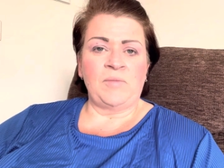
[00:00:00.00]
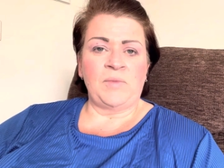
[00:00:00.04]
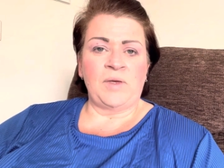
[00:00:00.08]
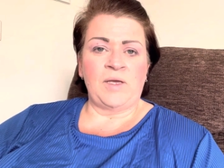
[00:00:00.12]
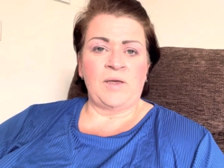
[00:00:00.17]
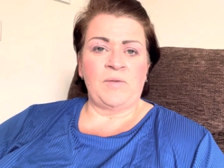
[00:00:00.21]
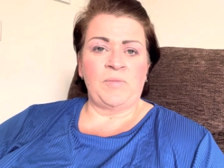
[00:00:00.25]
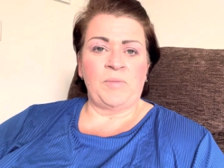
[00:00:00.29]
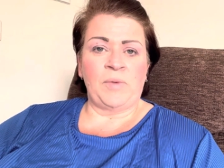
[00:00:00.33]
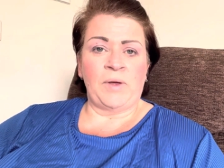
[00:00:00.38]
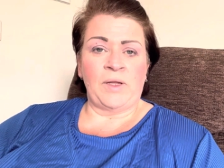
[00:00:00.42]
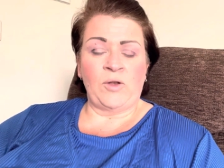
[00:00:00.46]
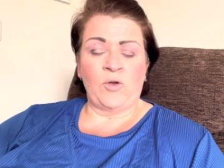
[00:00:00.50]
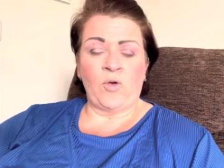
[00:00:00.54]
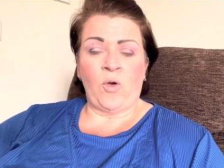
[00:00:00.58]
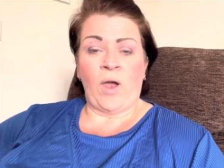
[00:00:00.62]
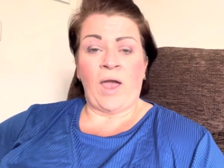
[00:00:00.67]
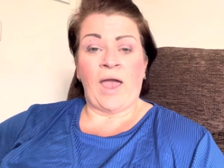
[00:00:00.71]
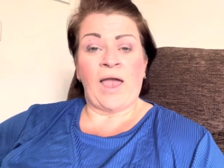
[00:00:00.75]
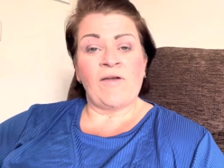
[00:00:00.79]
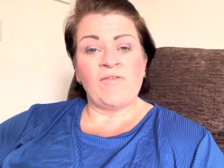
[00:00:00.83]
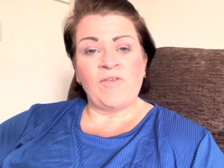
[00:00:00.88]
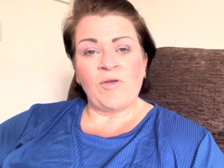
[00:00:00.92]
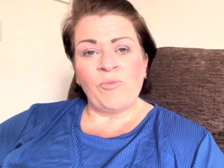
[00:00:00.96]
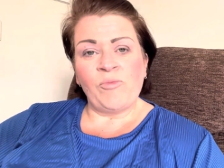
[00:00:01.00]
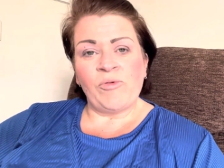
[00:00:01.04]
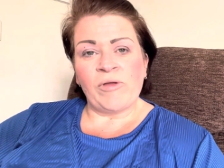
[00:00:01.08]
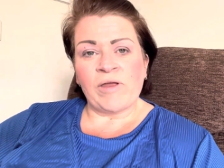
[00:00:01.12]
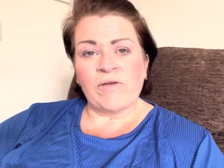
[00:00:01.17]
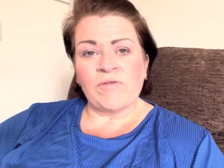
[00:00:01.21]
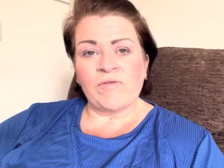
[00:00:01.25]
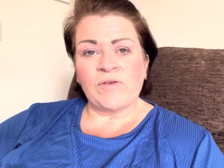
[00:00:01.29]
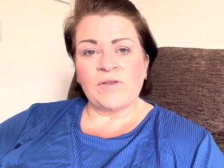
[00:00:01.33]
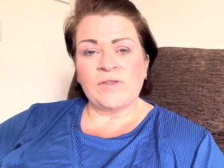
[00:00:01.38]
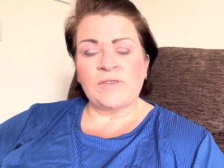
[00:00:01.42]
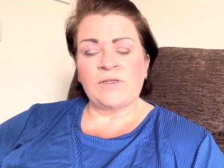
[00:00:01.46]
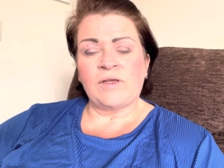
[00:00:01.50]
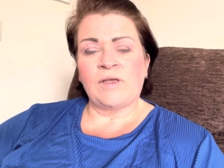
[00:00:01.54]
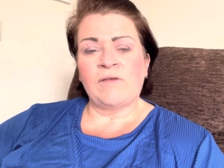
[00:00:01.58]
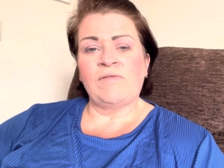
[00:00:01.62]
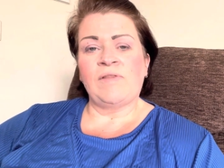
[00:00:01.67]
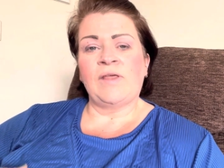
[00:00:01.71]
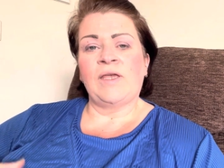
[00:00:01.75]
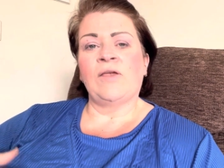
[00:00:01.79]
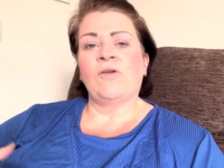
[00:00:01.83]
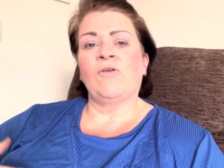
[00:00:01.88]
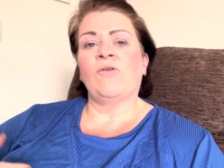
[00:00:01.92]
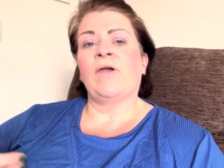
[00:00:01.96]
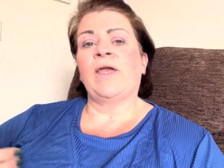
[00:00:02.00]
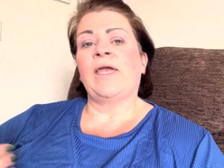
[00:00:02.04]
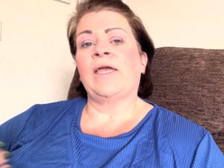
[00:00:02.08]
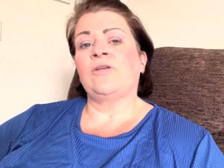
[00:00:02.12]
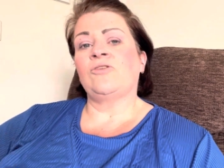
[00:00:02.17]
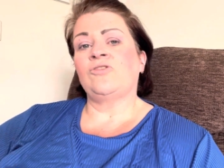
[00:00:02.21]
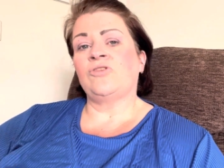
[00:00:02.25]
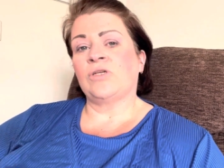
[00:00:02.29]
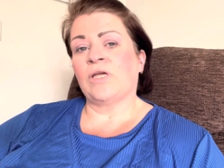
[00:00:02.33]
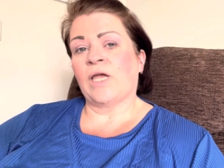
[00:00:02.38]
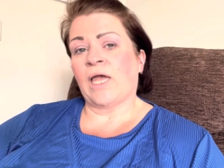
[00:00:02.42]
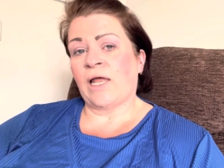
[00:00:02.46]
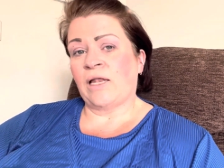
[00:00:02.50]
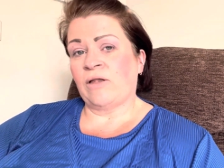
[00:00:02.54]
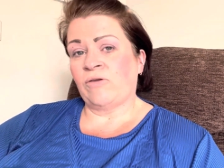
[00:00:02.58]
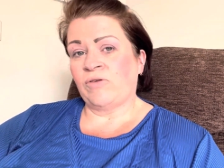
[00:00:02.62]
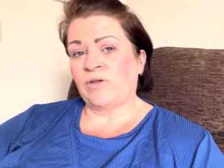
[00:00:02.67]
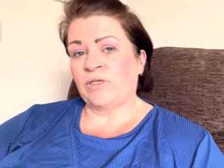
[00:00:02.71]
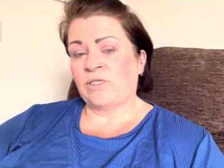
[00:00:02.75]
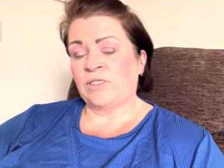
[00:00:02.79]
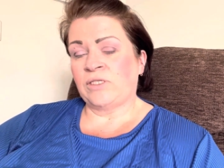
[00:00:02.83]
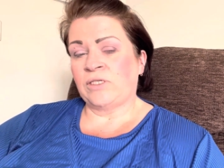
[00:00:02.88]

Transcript: me by not having breakfast, I've then got extra calories